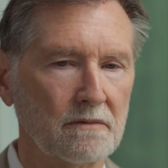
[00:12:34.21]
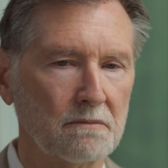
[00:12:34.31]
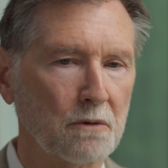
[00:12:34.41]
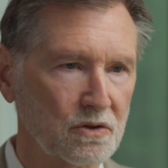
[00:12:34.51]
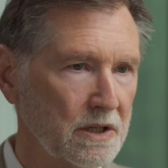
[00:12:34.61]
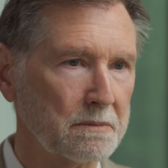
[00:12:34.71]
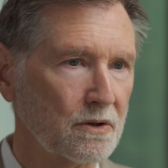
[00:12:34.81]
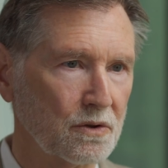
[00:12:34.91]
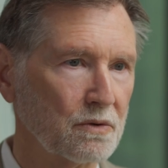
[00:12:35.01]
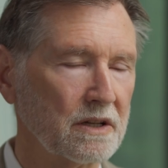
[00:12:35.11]
most
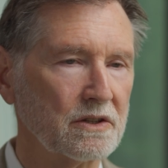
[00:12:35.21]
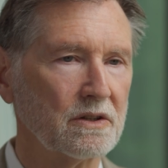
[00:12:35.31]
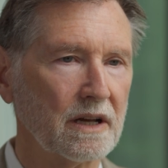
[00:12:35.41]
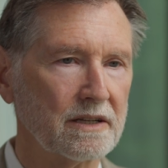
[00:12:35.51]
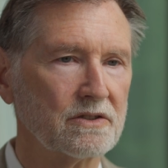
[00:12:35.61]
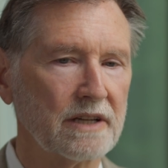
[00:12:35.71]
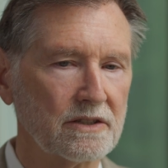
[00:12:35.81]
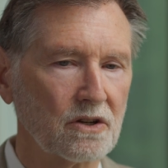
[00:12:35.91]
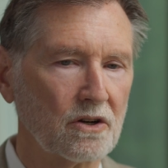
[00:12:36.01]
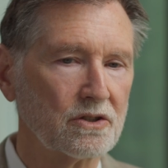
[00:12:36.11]
typical throughout the United
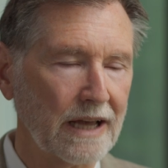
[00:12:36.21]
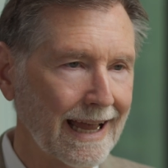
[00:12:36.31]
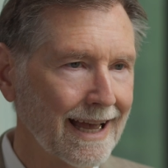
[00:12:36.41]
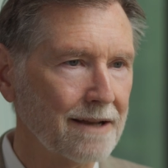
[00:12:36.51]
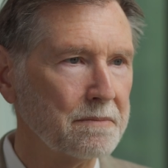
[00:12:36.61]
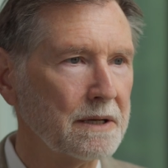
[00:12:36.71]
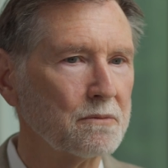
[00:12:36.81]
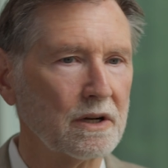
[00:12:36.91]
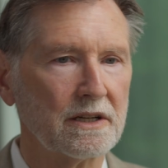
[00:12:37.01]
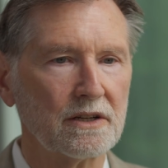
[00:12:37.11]
States are to add beam
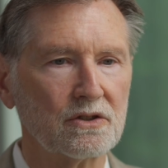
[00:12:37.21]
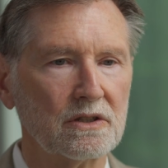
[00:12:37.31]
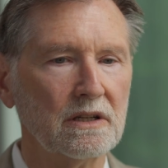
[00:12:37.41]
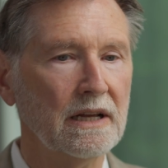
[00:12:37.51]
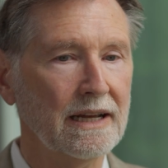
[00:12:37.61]
radiation